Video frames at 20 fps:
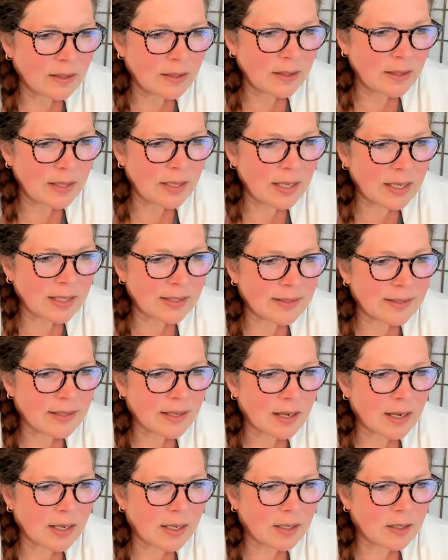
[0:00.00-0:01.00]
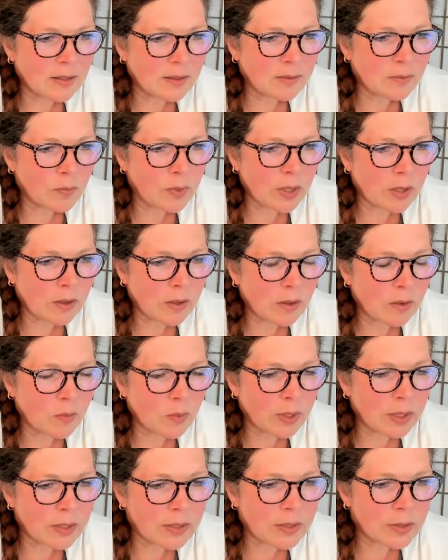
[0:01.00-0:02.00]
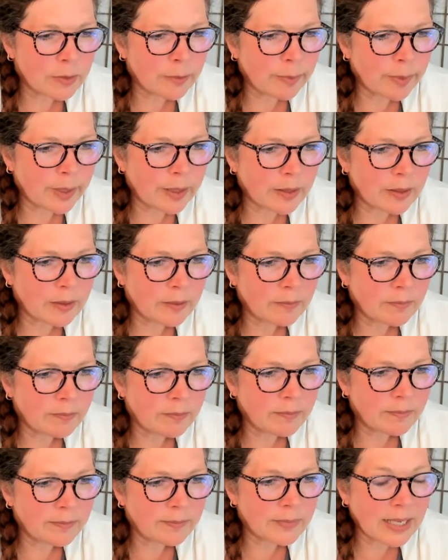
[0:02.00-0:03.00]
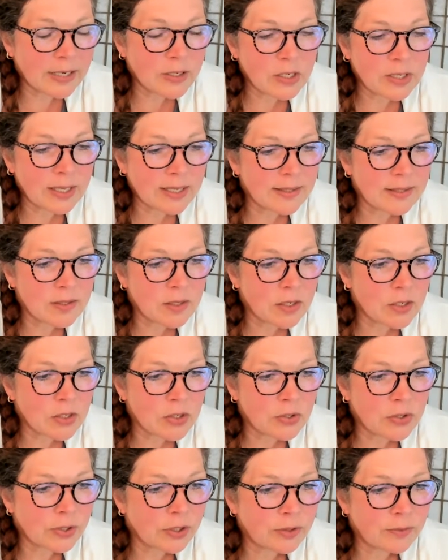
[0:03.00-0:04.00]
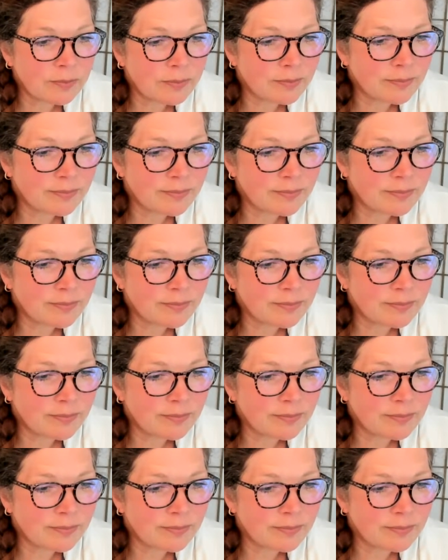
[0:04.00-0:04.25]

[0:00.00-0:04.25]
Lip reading: Yes, Kyle, we all want to do better. Actually, that's not true.